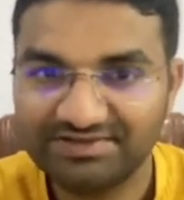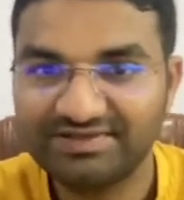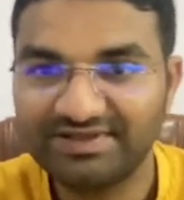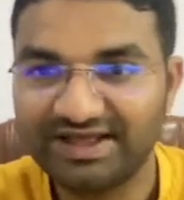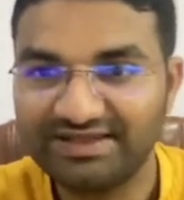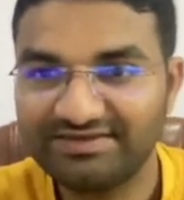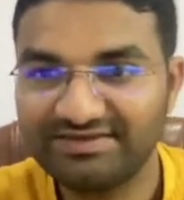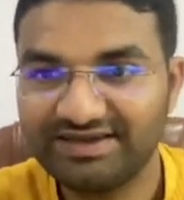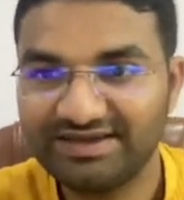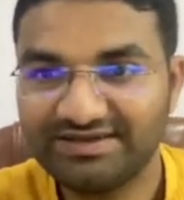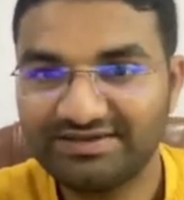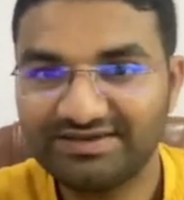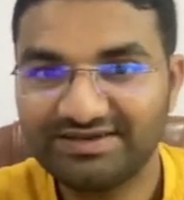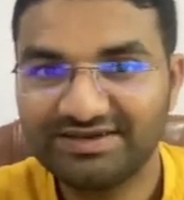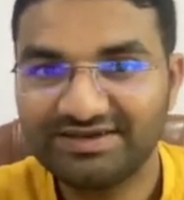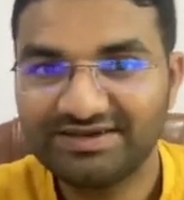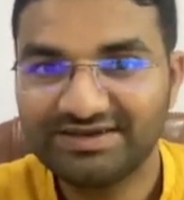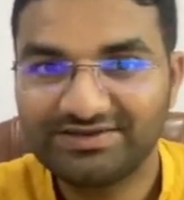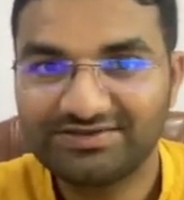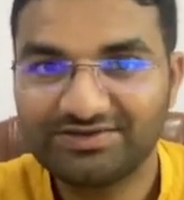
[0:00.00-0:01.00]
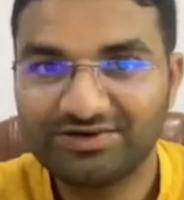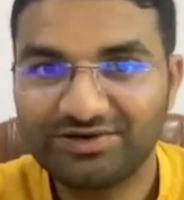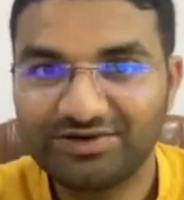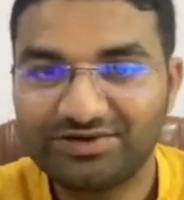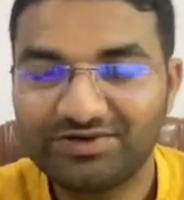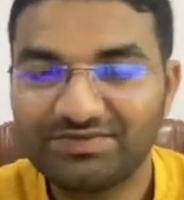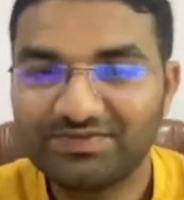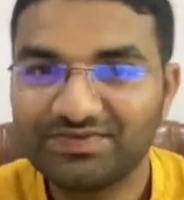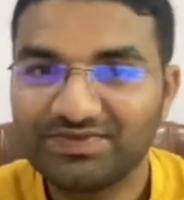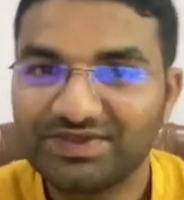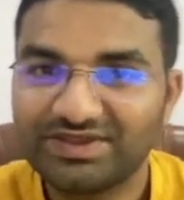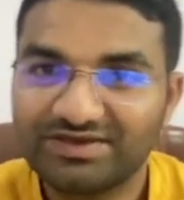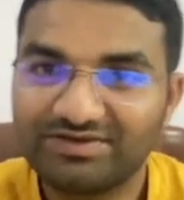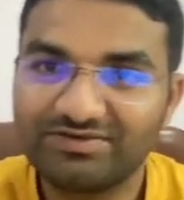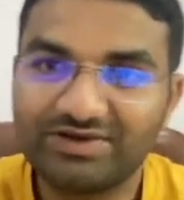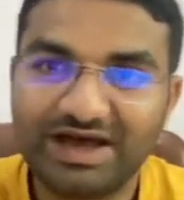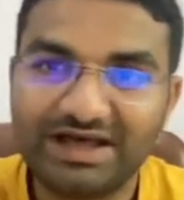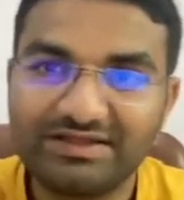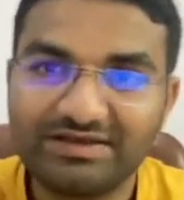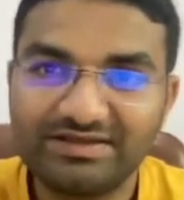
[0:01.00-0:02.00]
That's it. So
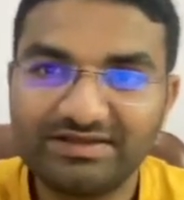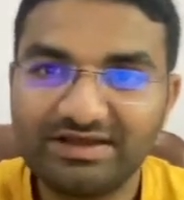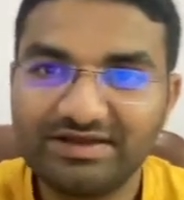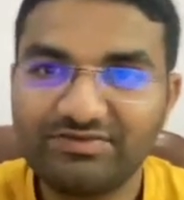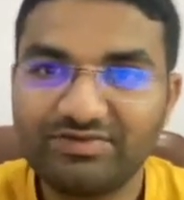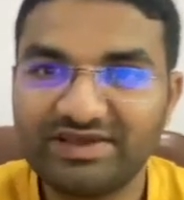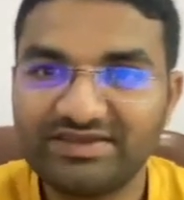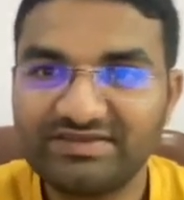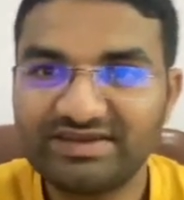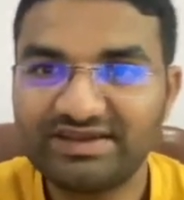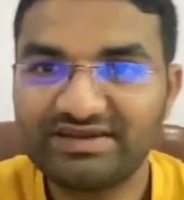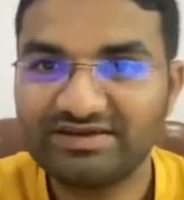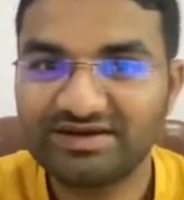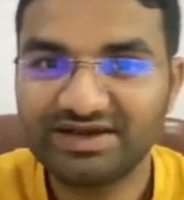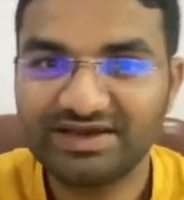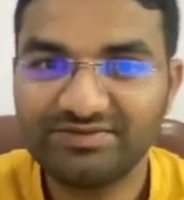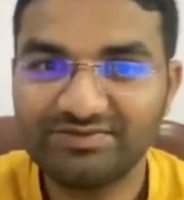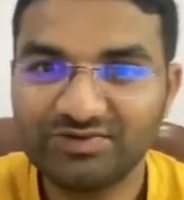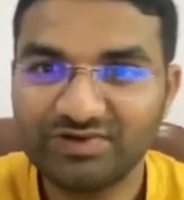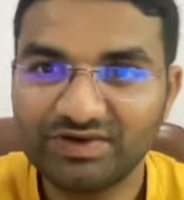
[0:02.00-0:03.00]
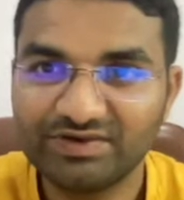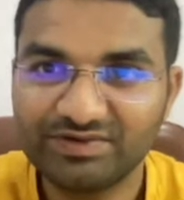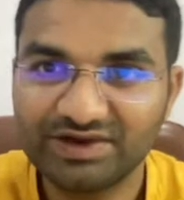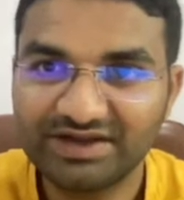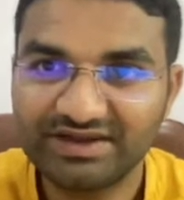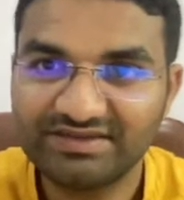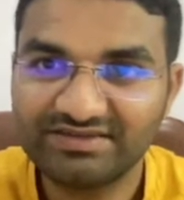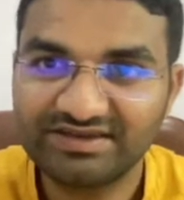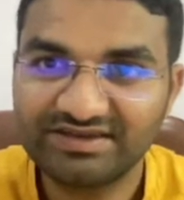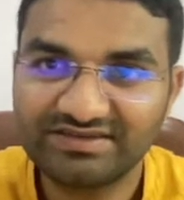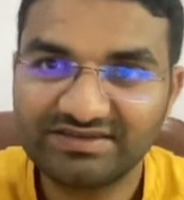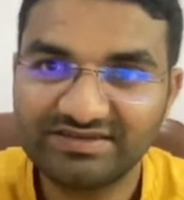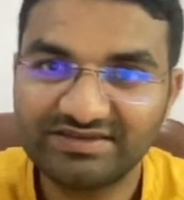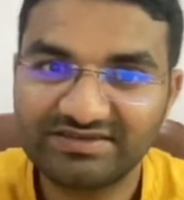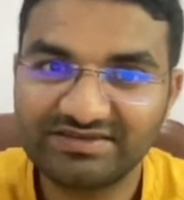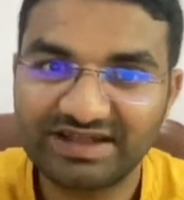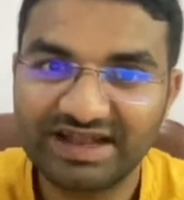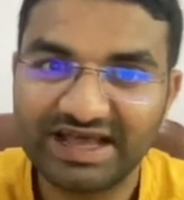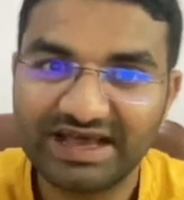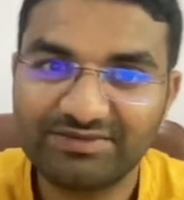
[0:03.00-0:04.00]
rather than wasting time, we will discuss the
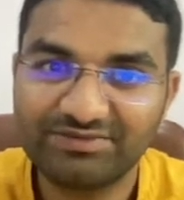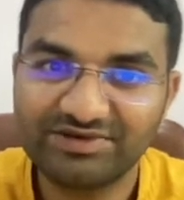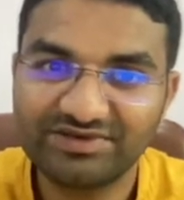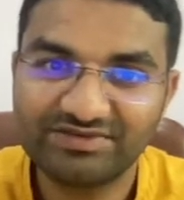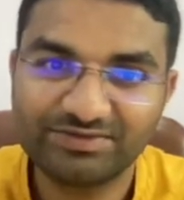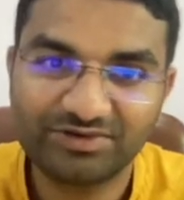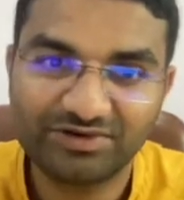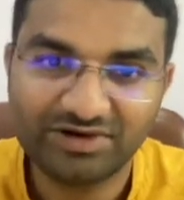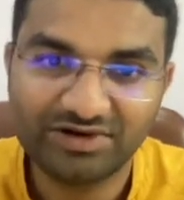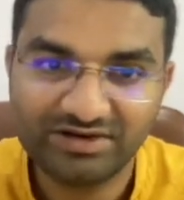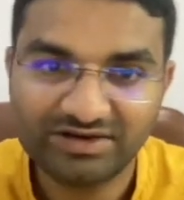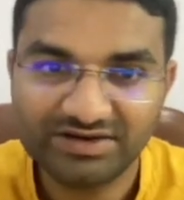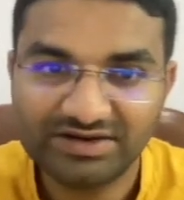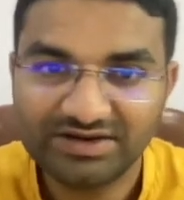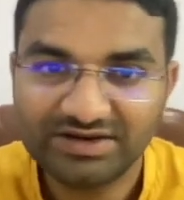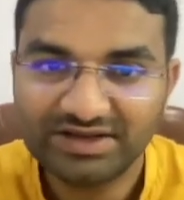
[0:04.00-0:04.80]
syllabus for